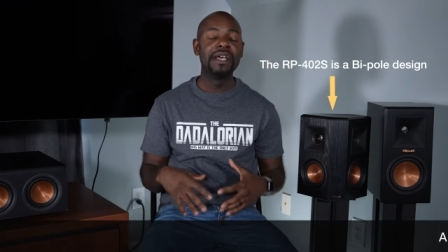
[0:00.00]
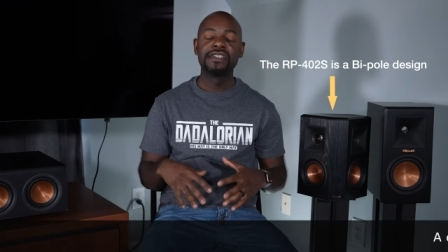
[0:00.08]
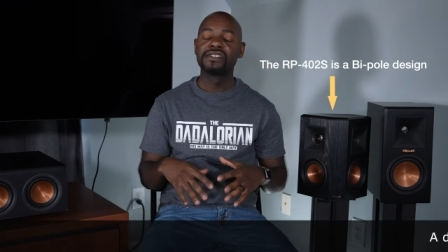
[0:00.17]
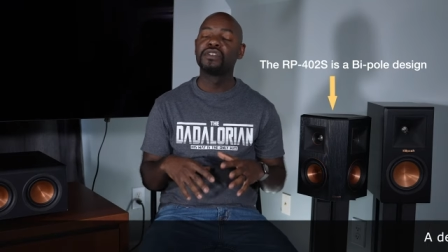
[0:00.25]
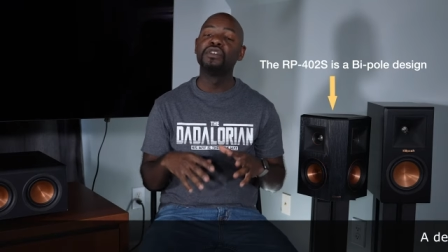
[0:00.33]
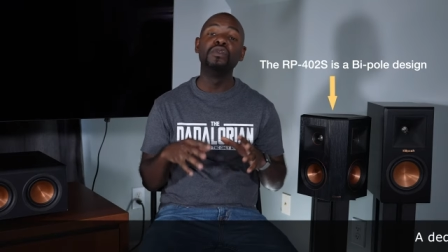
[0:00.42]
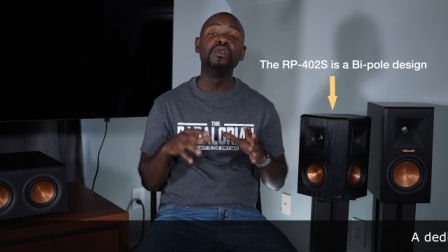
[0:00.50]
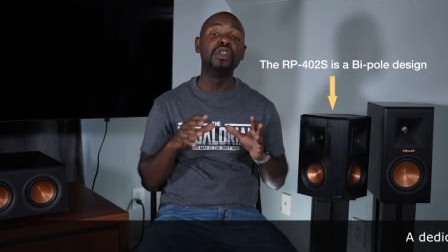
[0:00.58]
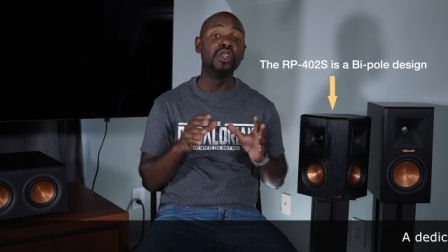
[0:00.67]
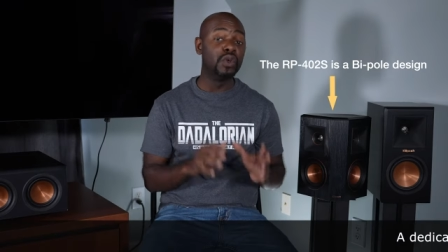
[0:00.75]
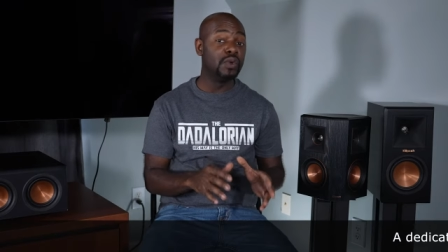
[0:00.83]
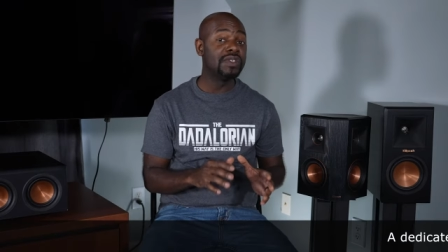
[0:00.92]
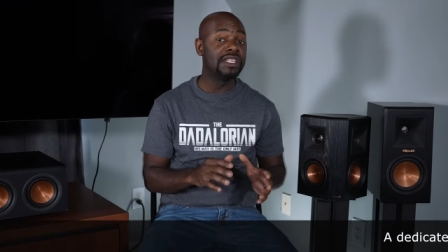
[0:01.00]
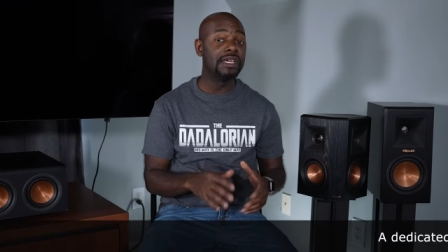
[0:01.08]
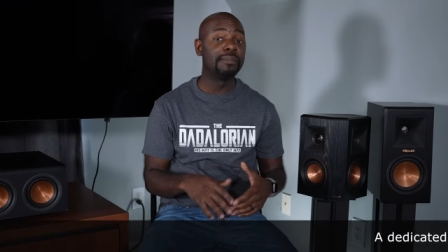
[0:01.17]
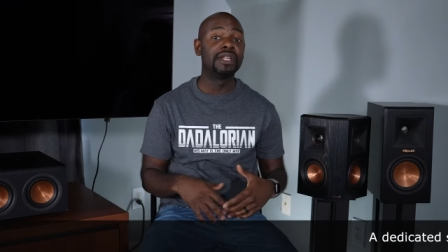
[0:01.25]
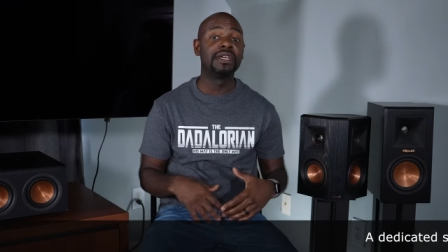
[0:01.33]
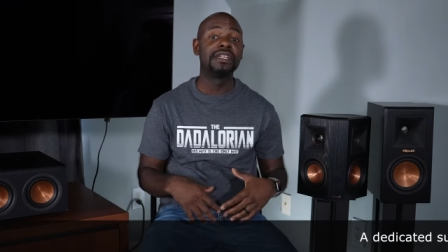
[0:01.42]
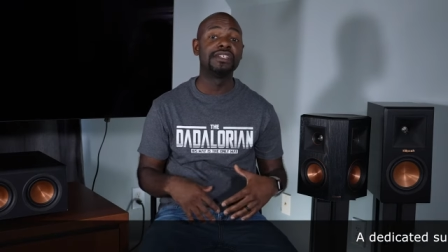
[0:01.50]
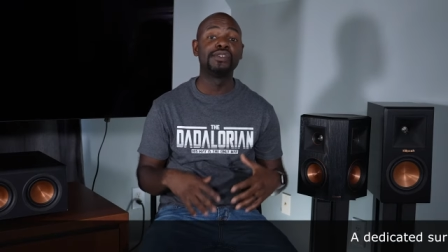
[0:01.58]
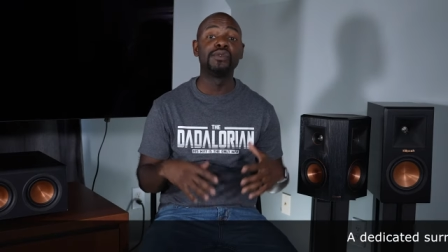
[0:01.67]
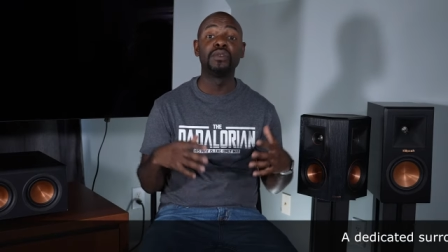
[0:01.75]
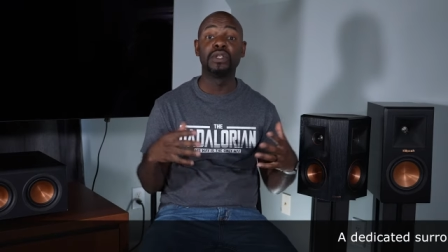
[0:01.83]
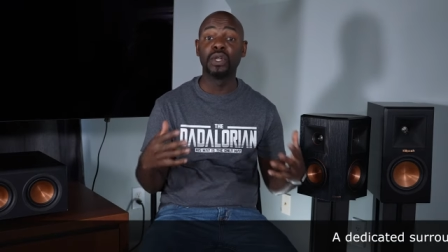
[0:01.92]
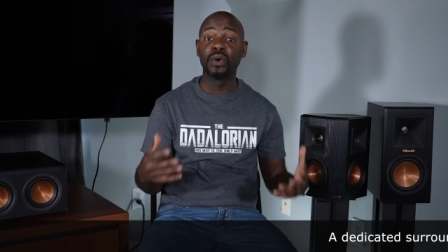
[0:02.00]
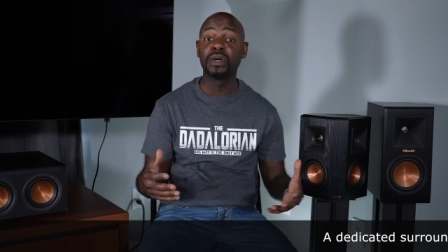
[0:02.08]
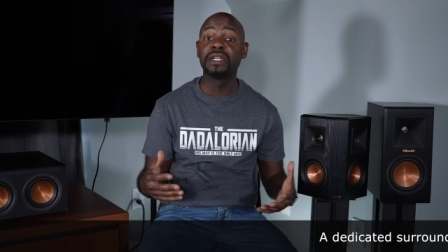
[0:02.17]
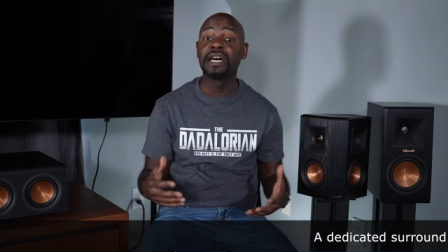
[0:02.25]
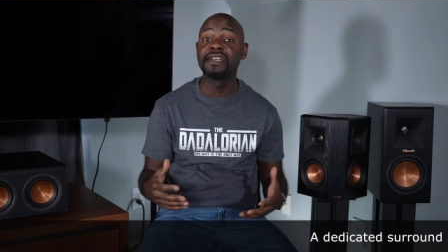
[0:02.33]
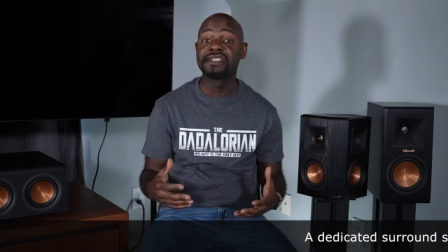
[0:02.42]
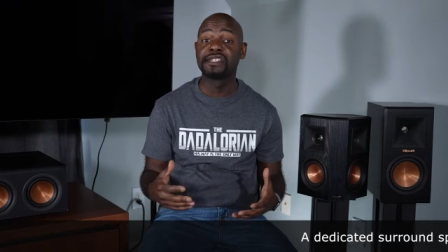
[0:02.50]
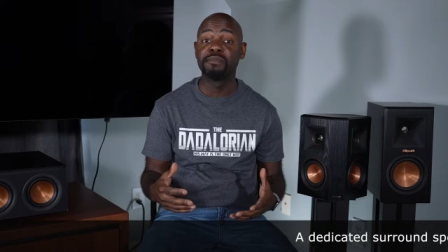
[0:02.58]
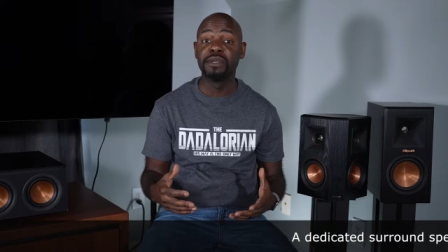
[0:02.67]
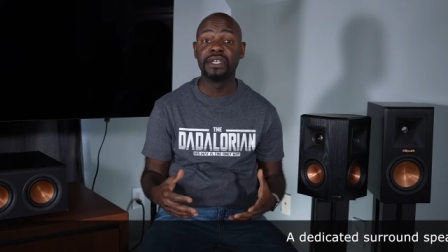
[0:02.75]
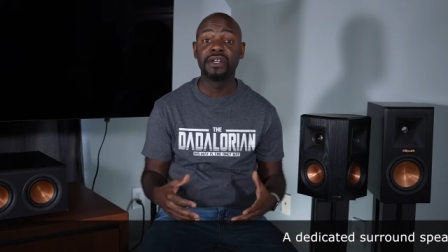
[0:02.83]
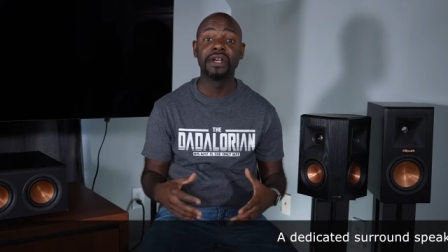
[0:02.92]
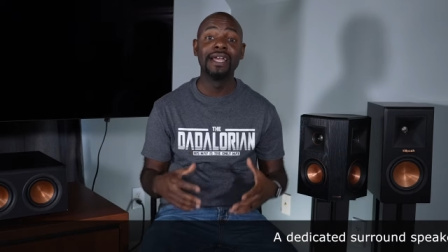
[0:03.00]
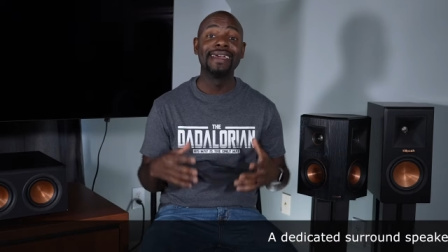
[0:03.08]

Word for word: So you lose the ability to localize the speaker